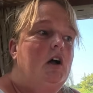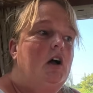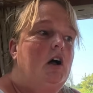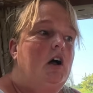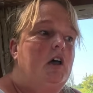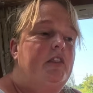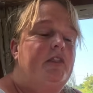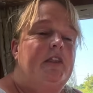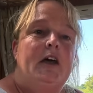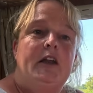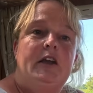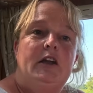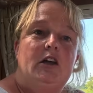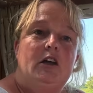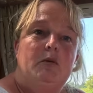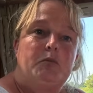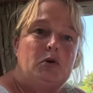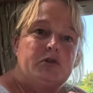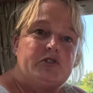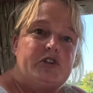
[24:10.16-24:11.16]
and then
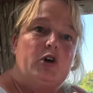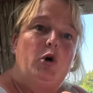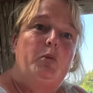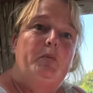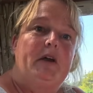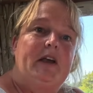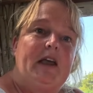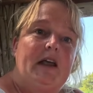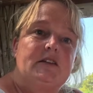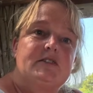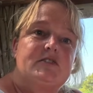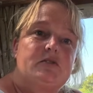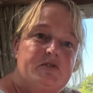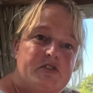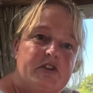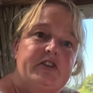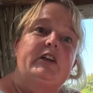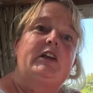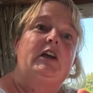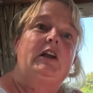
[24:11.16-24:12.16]
put it up against them
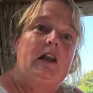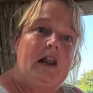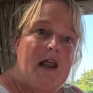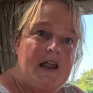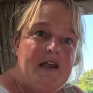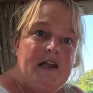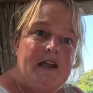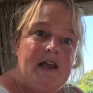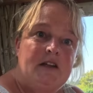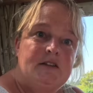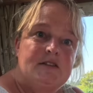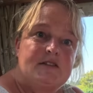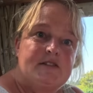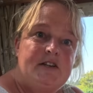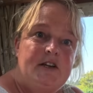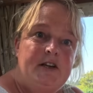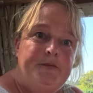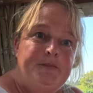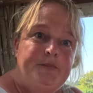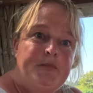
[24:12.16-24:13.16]
so they can lay against
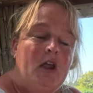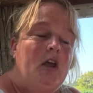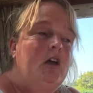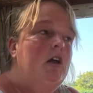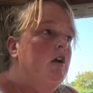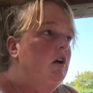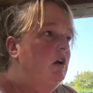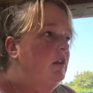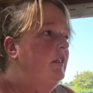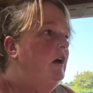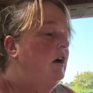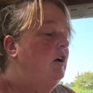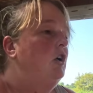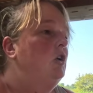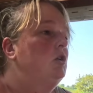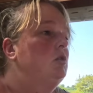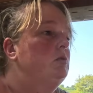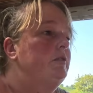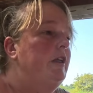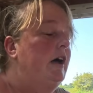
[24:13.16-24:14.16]
it. And
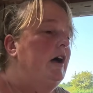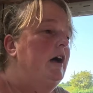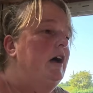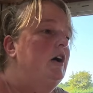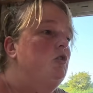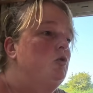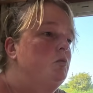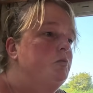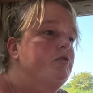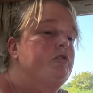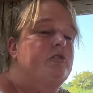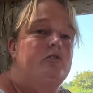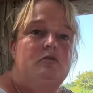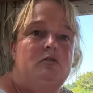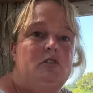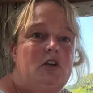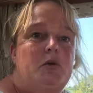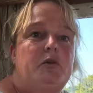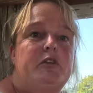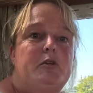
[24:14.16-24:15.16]
that helps
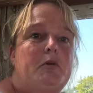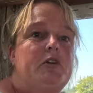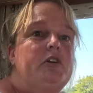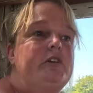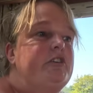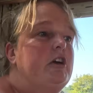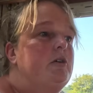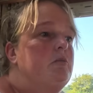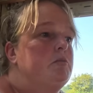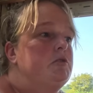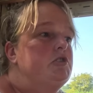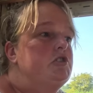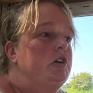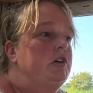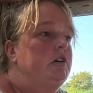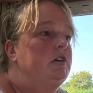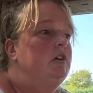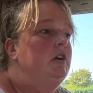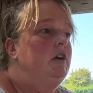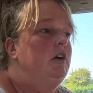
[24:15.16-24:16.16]
lower the body
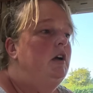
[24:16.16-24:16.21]
temperature.